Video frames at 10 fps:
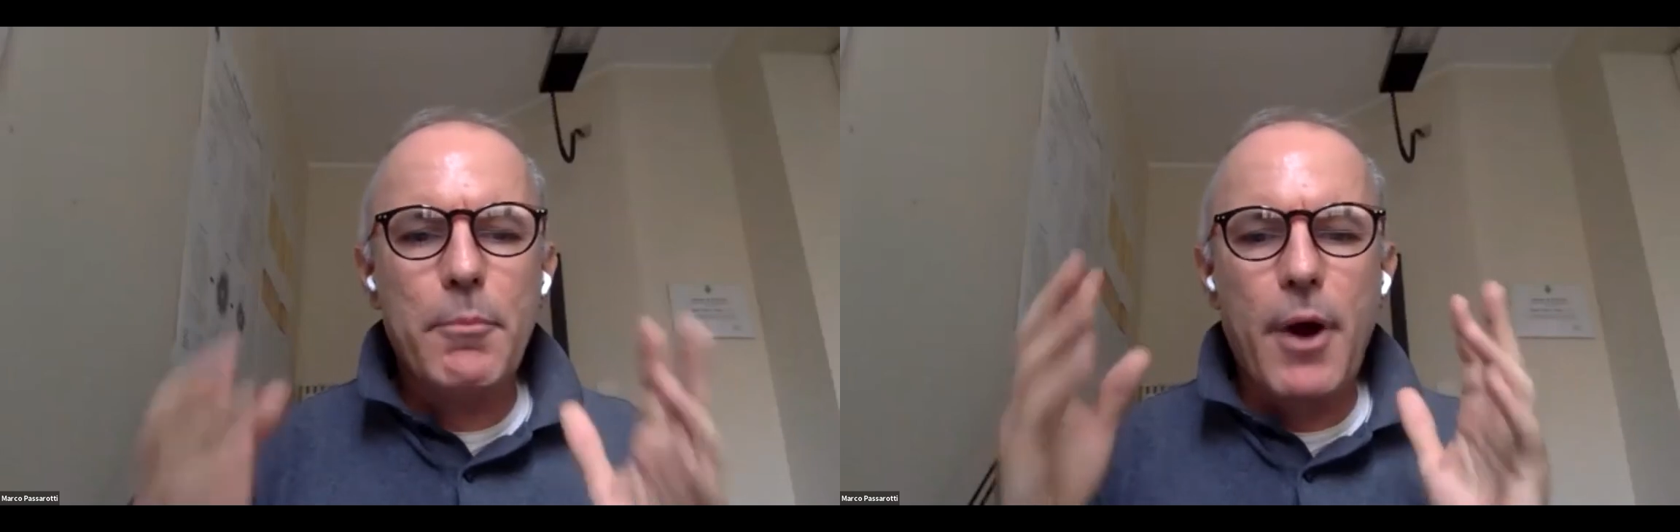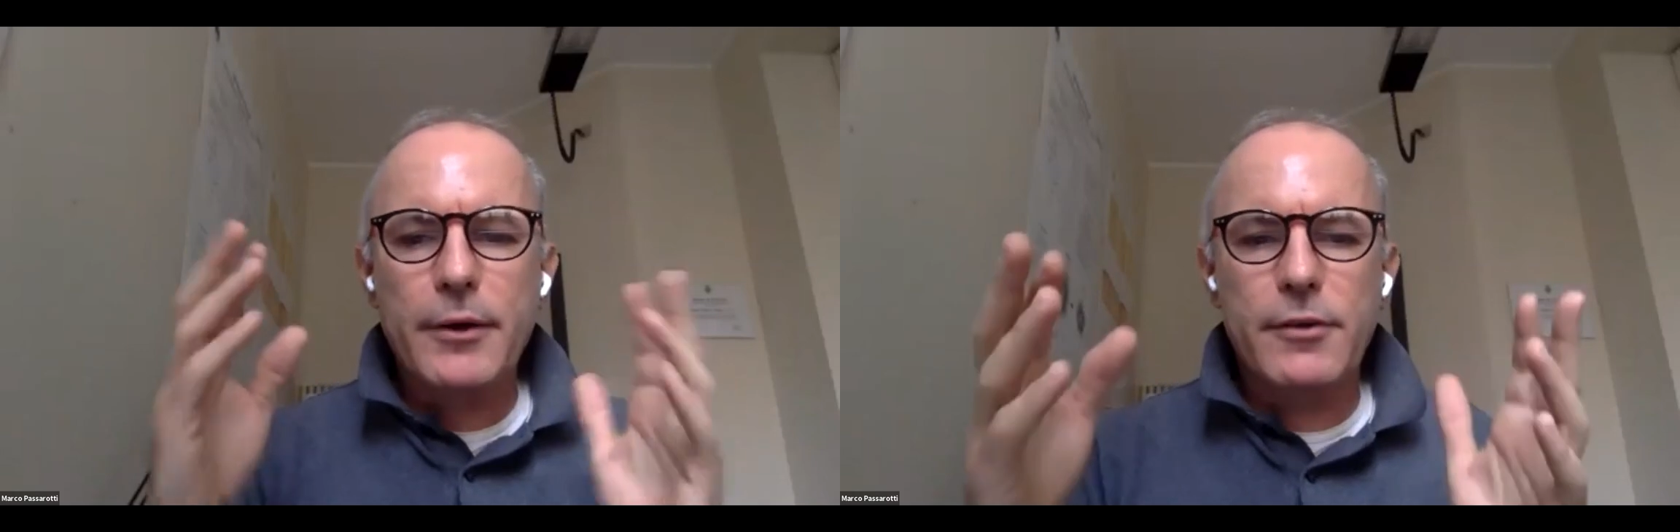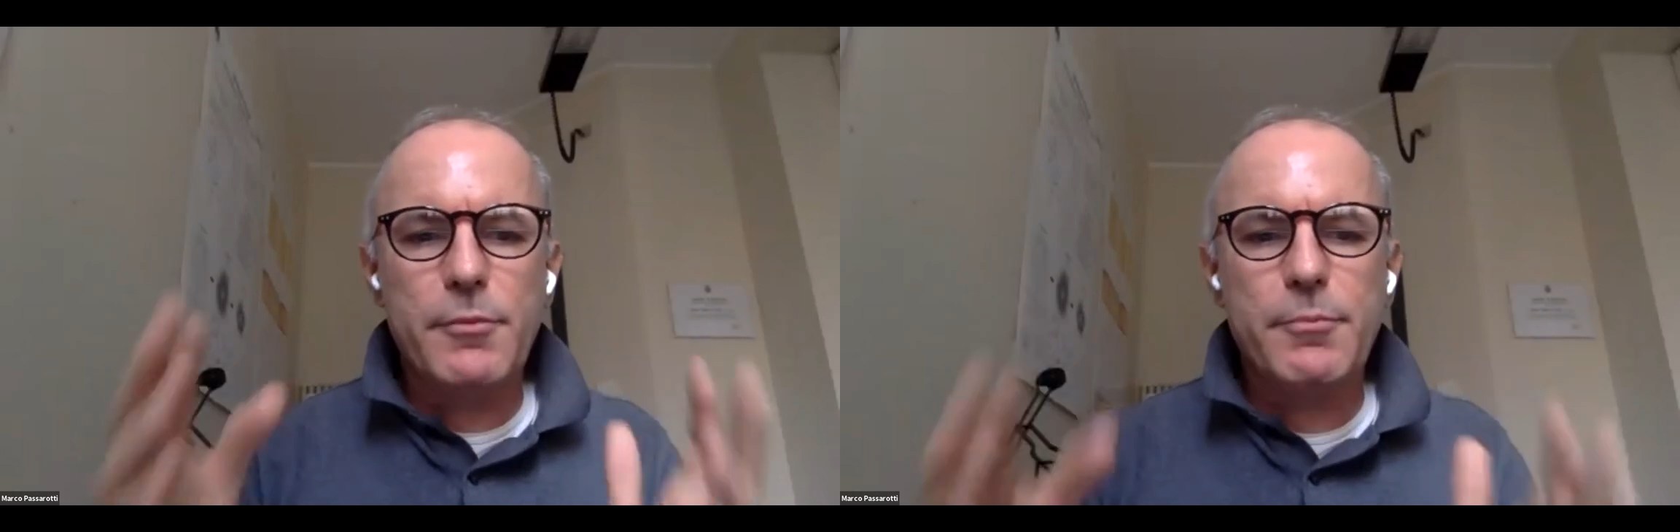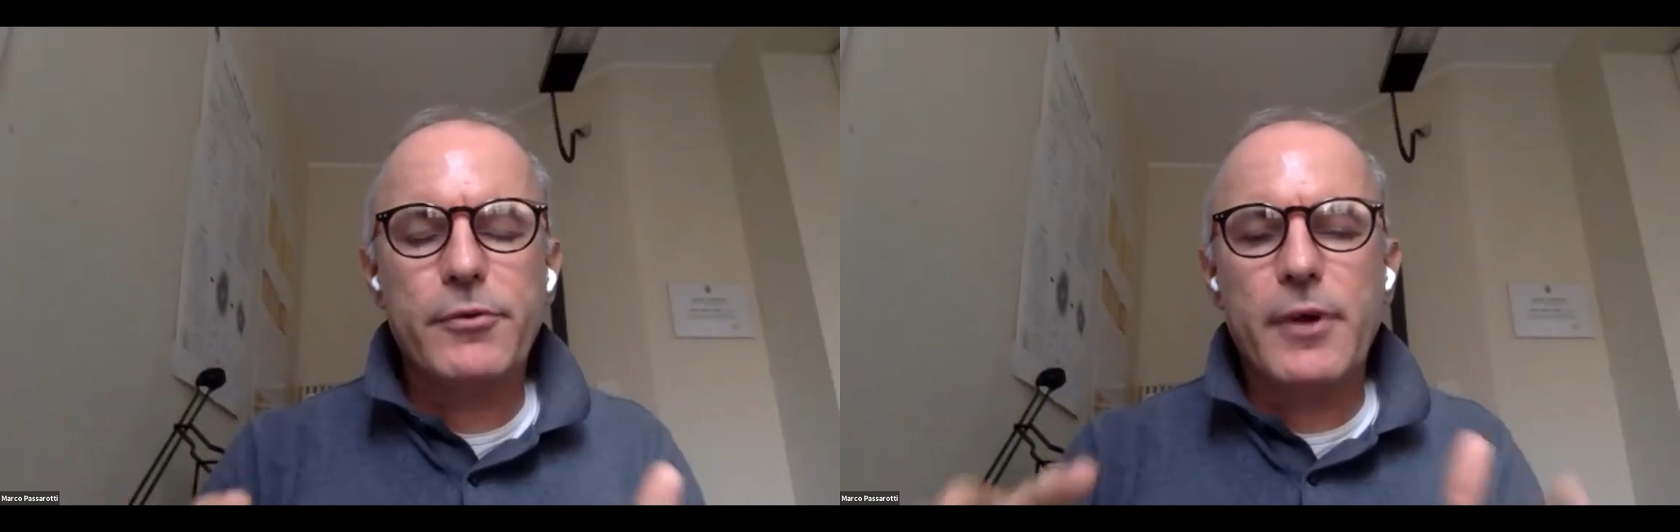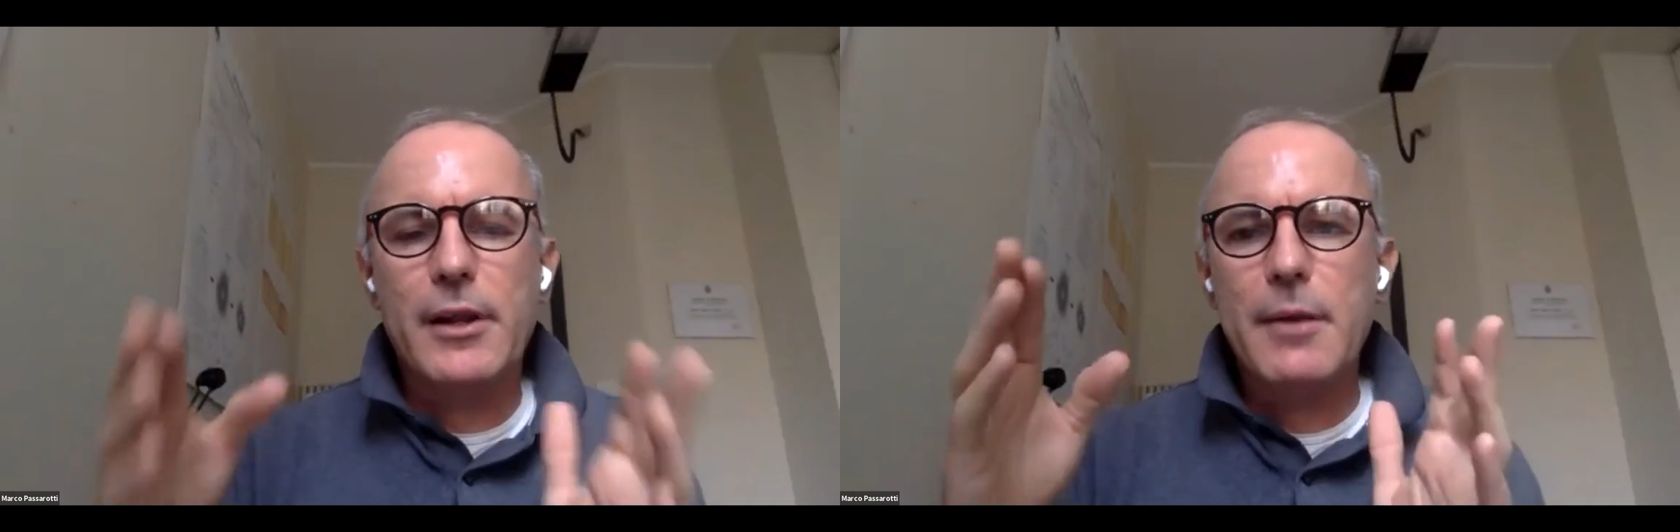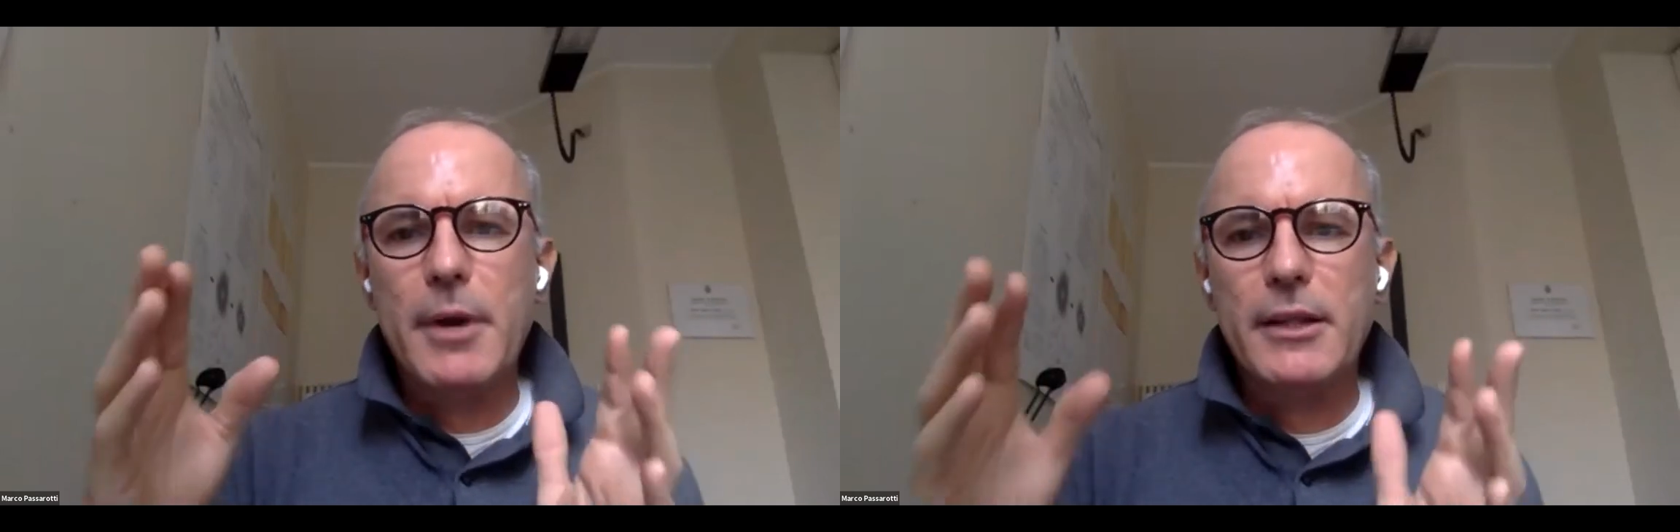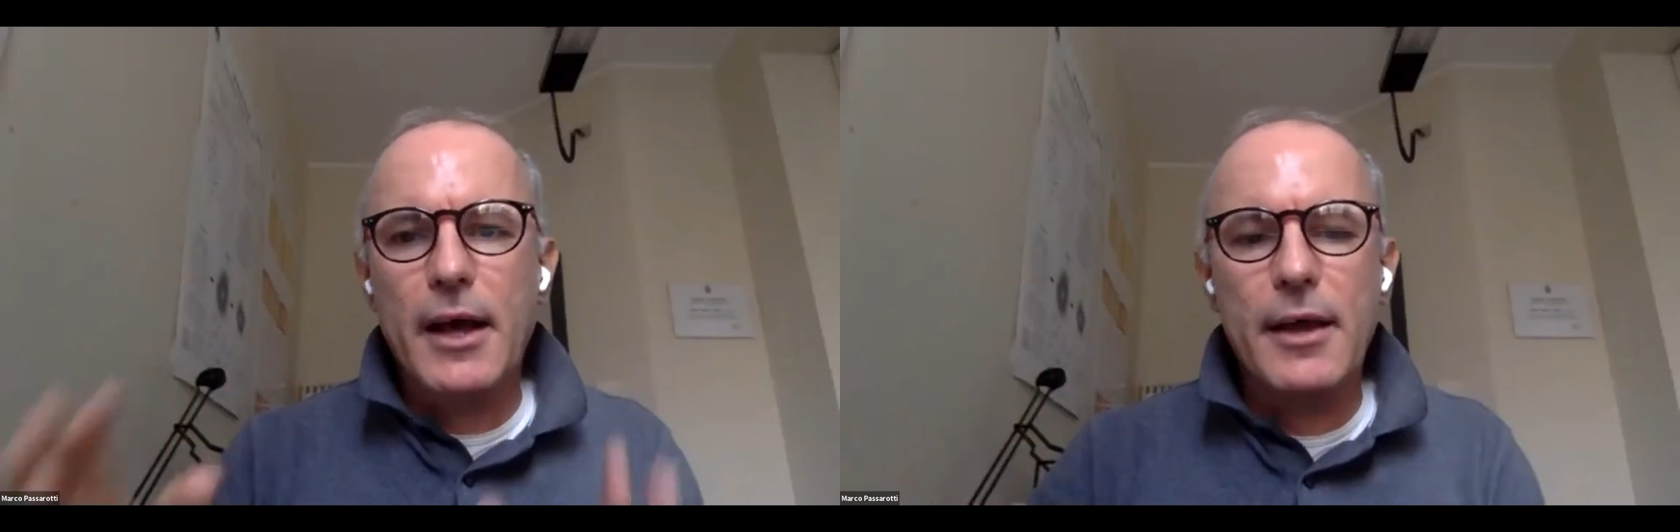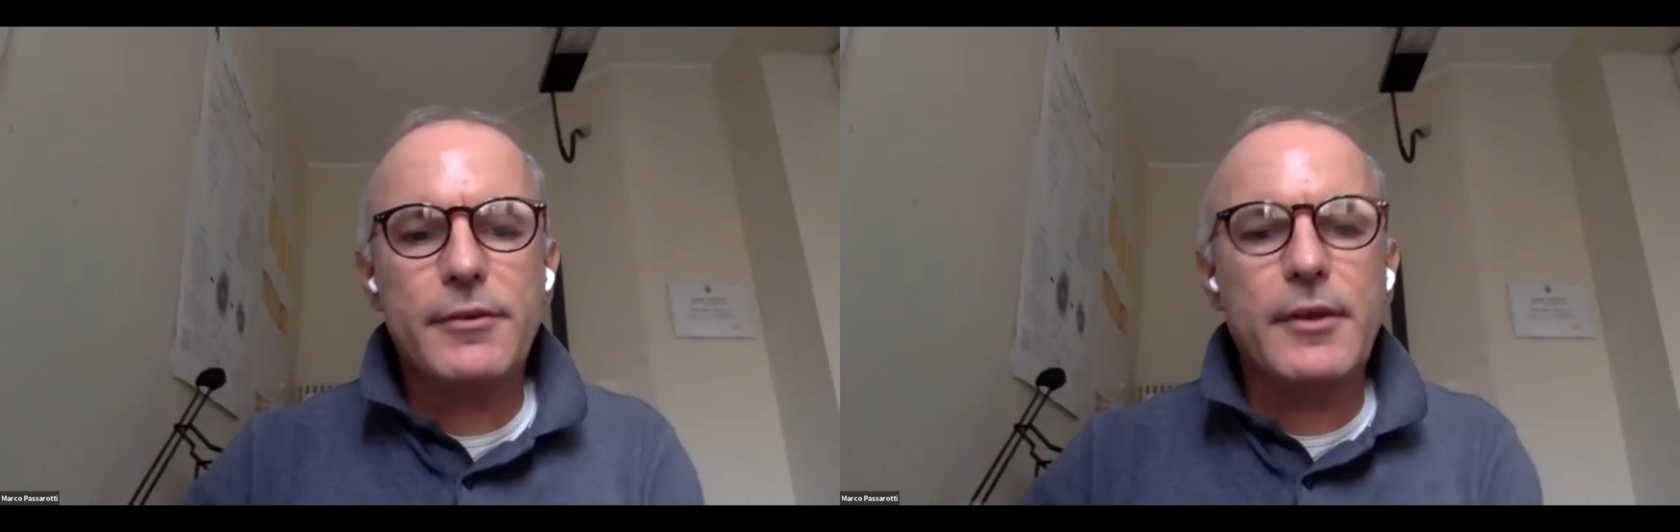participles are
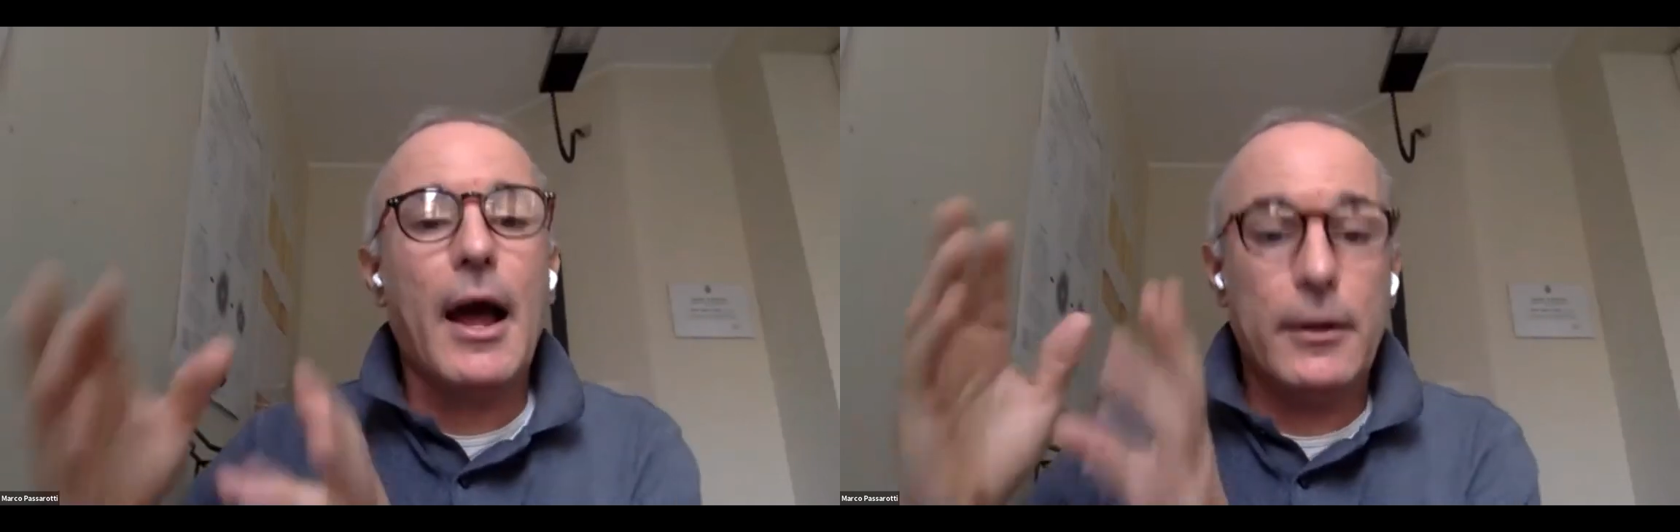lemmatized